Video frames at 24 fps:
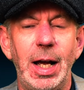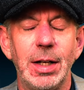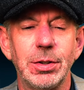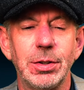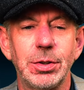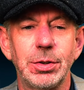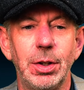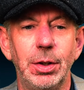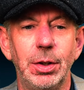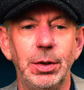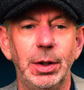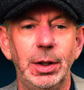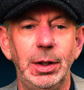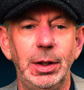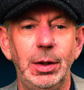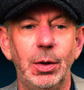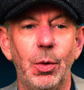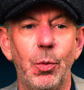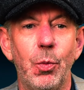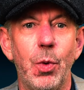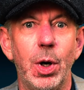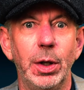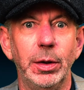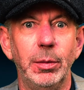as
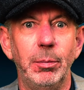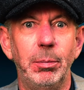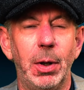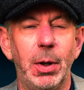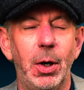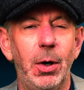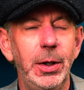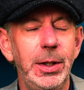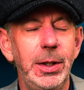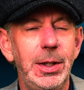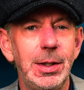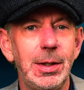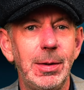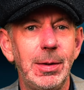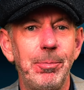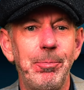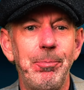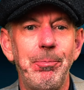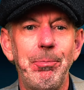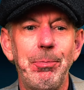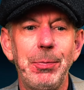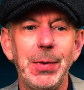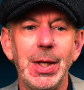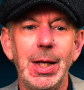the one behind
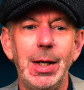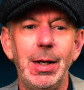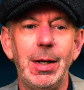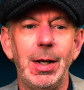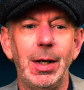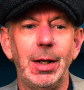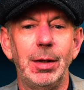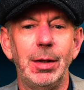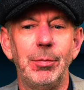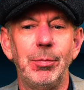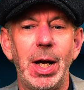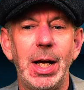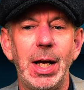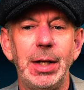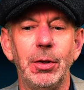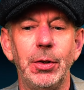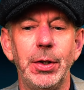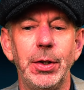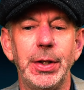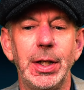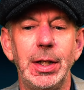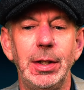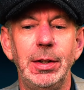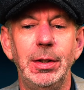it.
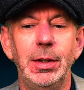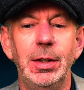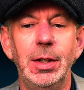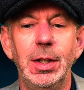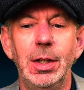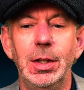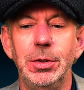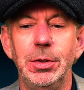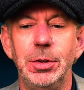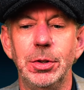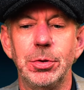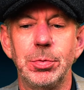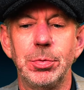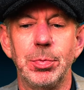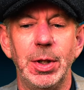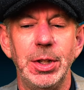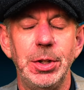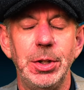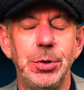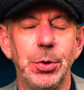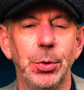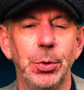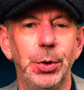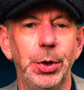And I then
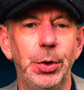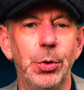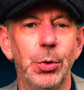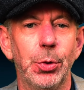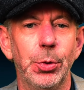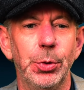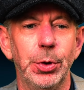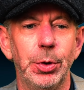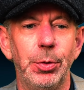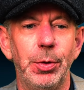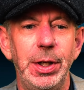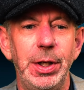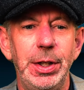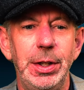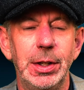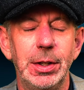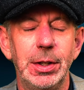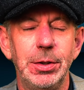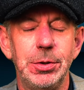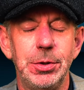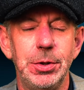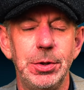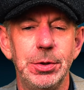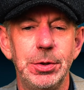just make sure the corner
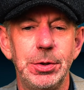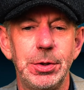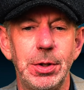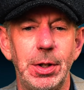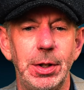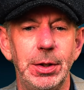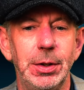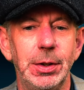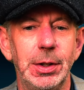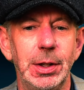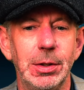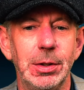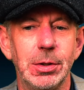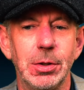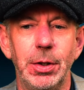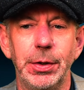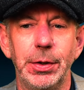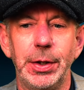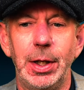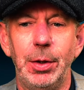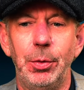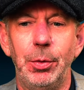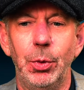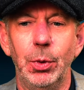radiuses and
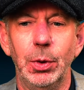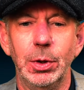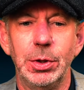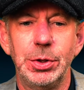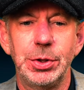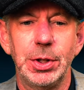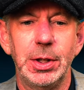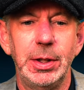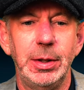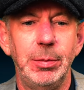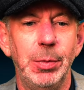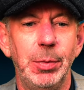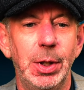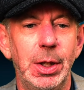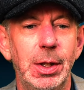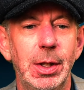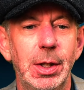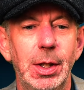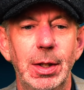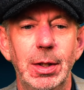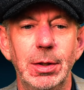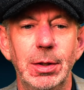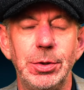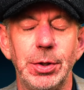things like that are all the same.
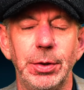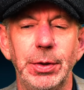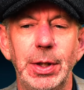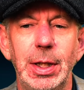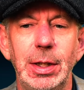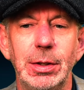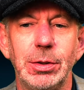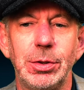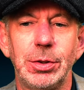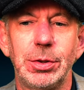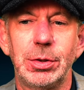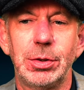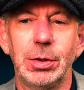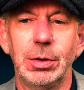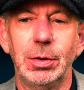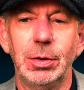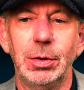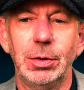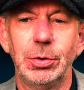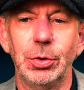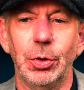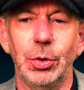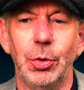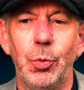So that's
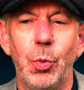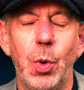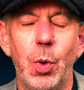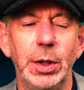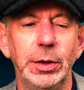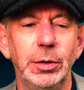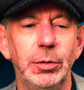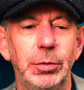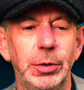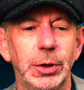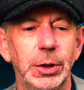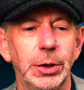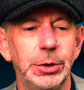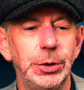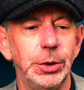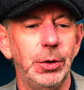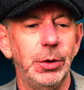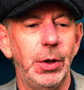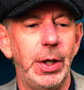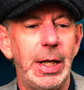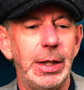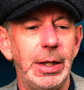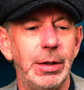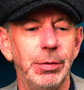sort of one
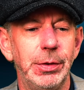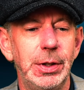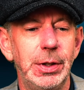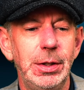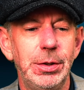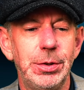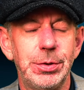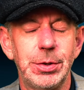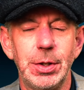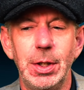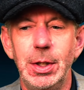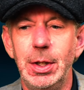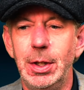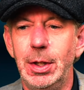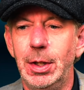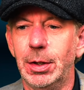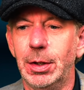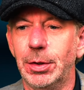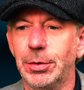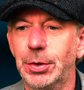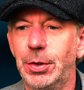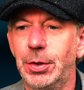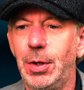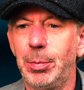version I had of this.
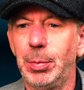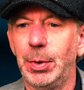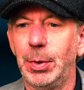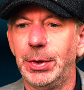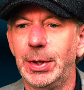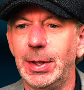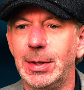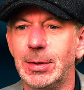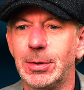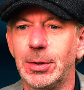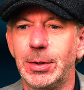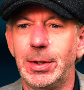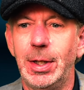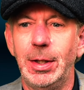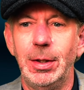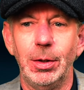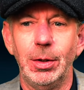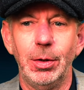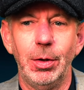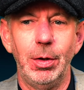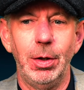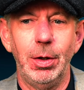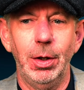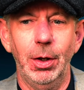There's a couple of things I
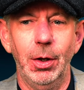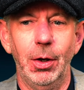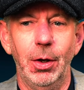didn't